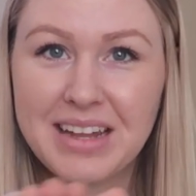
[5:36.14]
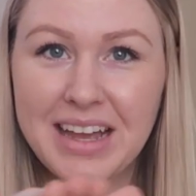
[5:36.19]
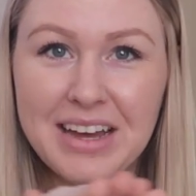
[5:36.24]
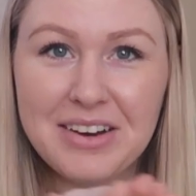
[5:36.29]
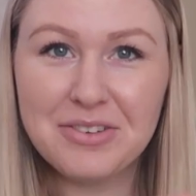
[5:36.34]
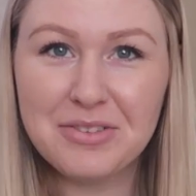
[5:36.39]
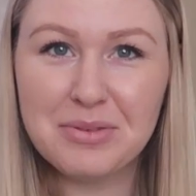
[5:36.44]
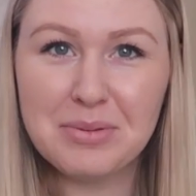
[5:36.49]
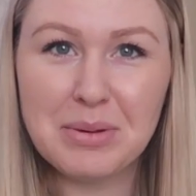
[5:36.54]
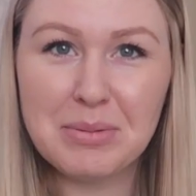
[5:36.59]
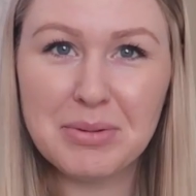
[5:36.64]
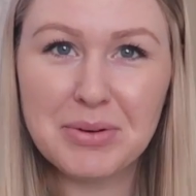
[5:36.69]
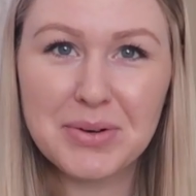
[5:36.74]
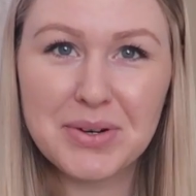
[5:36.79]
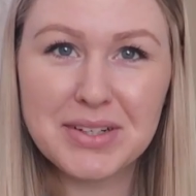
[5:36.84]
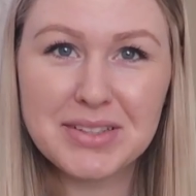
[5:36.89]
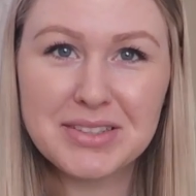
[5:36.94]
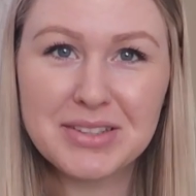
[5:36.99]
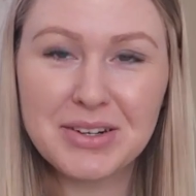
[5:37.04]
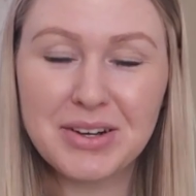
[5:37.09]
I don't remember
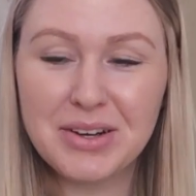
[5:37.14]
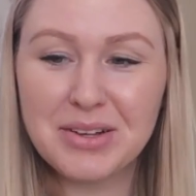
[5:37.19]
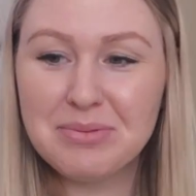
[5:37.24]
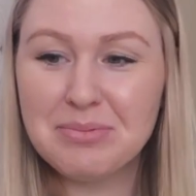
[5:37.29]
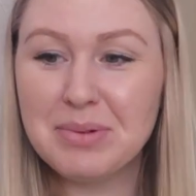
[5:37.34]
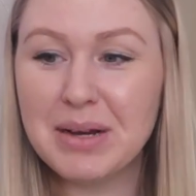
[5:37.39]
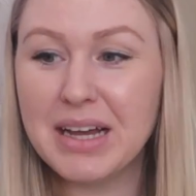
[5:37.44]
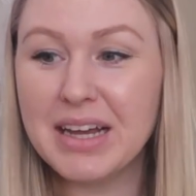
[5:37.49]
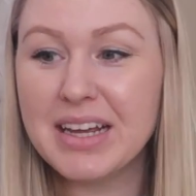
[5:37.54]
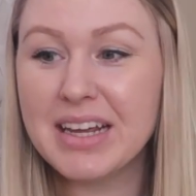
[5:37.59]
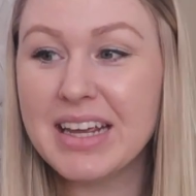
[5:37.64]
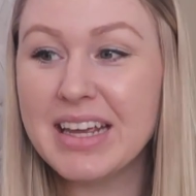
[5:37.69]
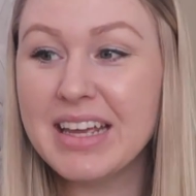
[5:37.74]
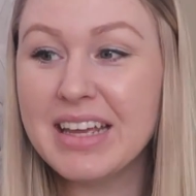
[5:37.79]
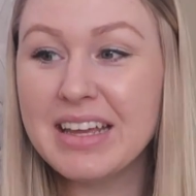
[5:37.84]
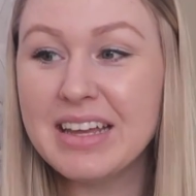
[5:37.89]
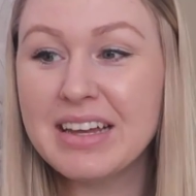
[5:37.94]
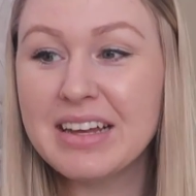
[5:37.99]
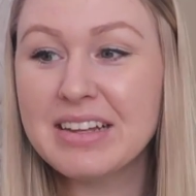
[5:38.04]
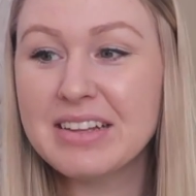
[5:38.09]
what it's called, but
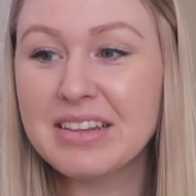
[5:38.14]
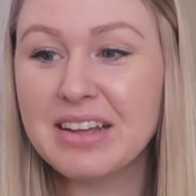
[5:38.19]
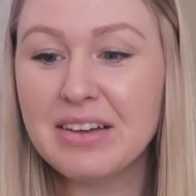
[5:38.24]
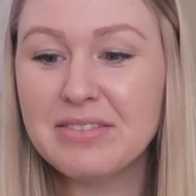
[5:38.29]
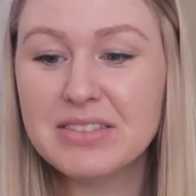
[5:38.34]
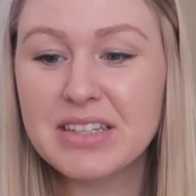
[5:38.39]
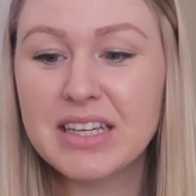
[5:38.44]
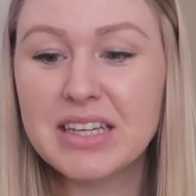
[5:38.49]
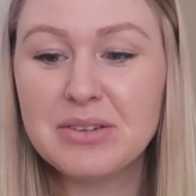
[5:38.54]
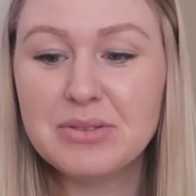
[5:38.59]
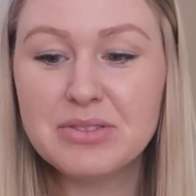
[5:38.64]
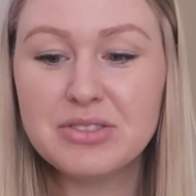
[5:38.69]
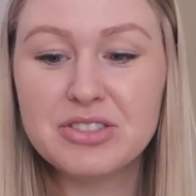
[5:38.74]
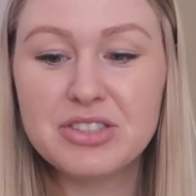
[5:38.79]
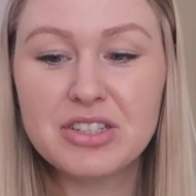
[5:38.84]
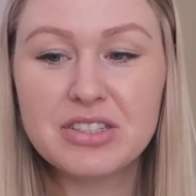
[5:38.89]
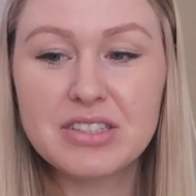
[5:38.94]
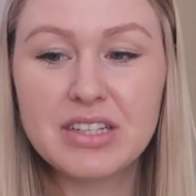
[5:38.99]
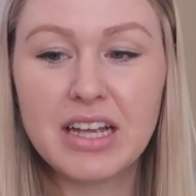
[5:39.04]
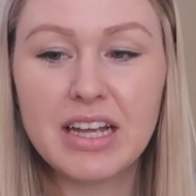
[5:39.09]
he loves it. He was
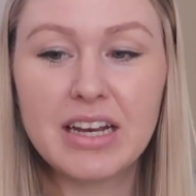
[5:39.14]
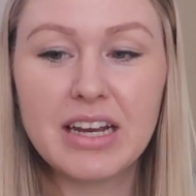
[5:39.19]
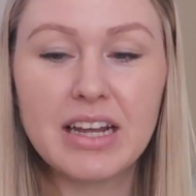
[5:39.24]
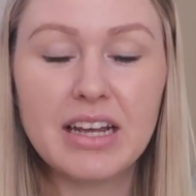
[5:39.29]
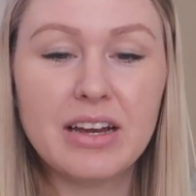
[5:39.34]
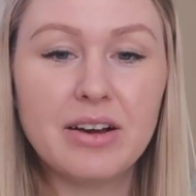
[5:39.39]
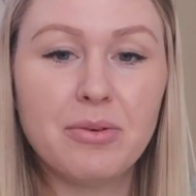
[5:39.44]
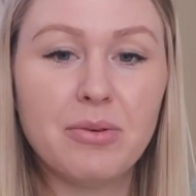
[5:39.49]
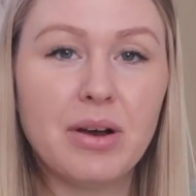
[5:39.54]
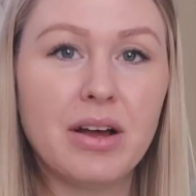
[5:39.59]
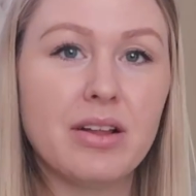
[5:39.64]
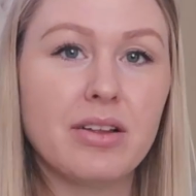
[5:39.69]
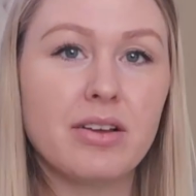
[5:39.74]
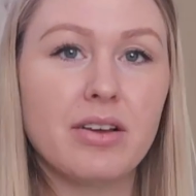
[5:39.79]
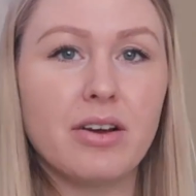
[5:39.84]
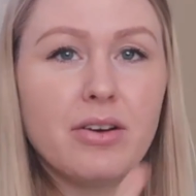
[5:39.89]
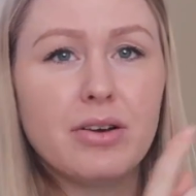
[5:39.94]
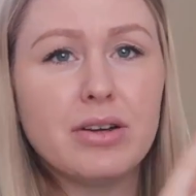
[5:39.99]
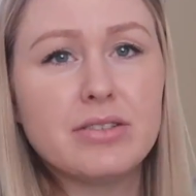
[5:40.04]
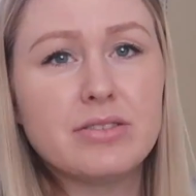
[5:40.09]
just in it a while
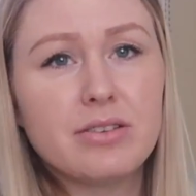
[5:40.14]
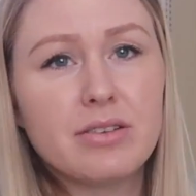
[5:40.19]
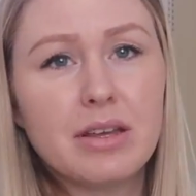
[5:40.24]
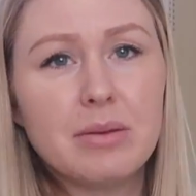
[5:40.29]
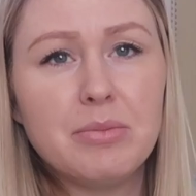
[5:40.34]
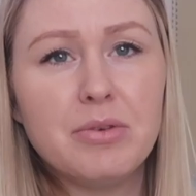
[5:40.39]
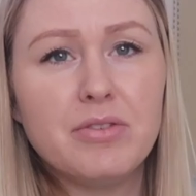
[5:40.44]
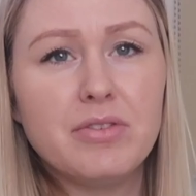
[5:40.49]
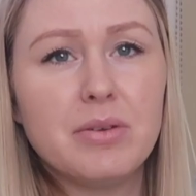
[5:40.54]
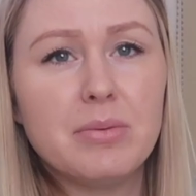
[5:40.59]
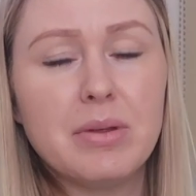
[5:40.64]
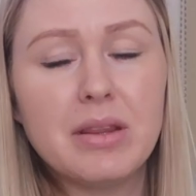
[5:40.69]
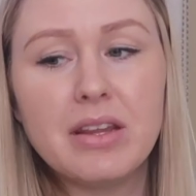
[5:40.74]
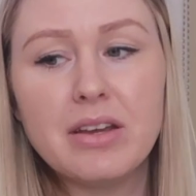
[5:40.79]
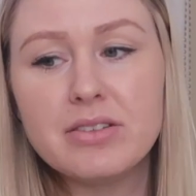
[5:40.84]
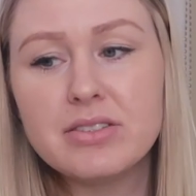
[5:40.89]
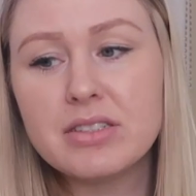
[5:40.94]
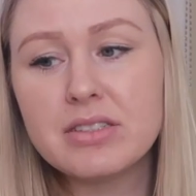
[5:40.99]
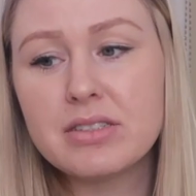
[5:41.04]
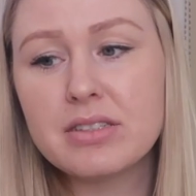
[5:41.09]
ago until I moved him in
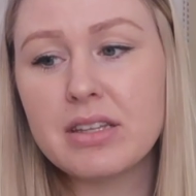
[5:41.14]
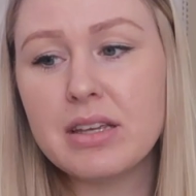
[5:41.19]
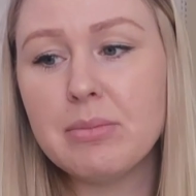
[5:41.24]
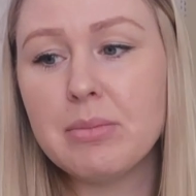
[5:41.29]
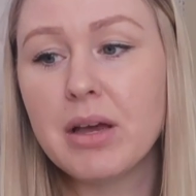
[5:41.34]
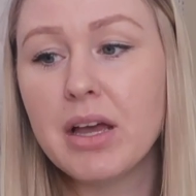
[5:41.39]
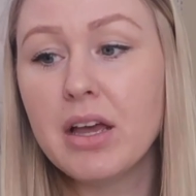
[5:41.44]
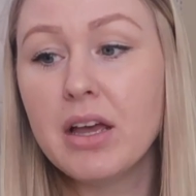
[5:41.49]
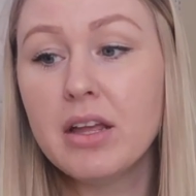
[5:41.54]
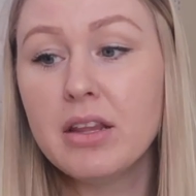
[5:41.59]
there to sleep.